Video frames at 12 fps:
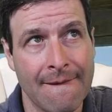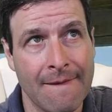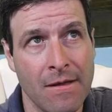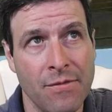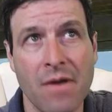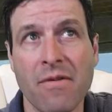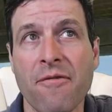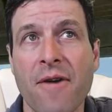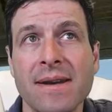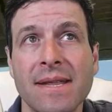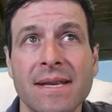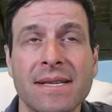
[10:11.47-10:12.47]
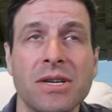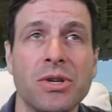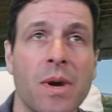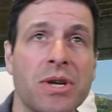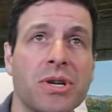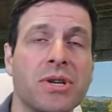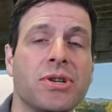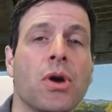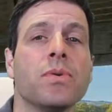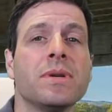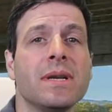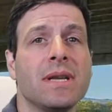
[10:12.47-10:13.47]
If you have a friend in this situation,
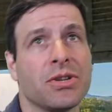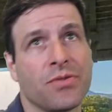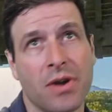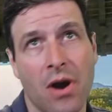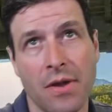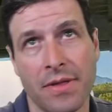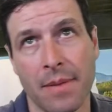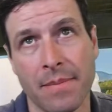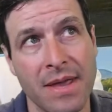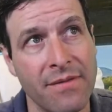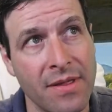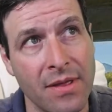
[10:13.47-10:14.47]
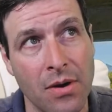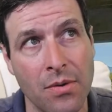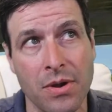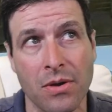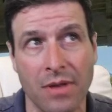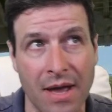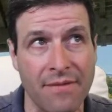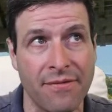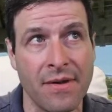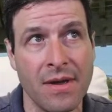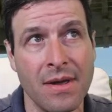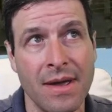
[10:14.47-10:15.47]
don't disregard them. Even though your
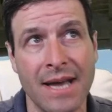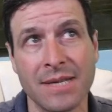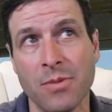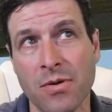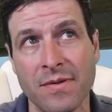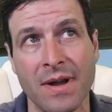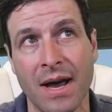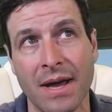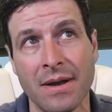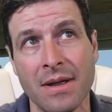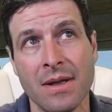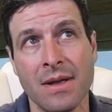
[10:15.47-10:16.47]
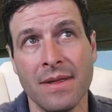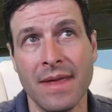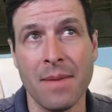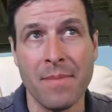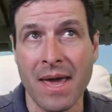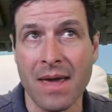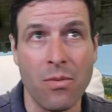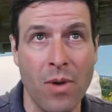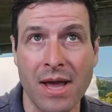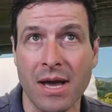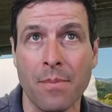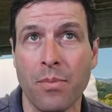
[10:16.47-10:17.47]
life has moved on, they may
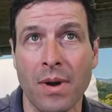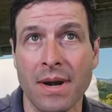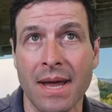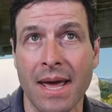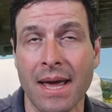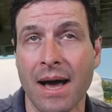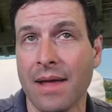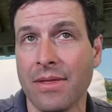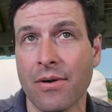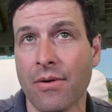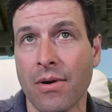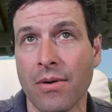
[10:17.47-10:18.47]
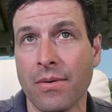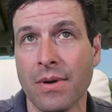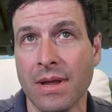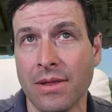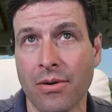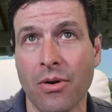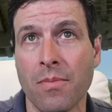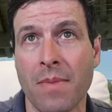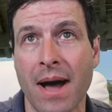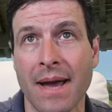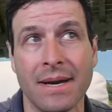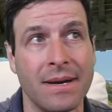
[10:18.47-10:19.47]
wake up one day on their own, in their own
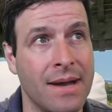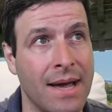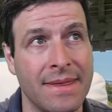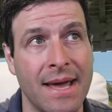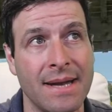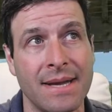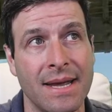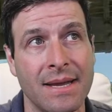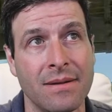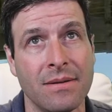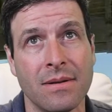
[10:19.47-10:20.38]
mind, not that day,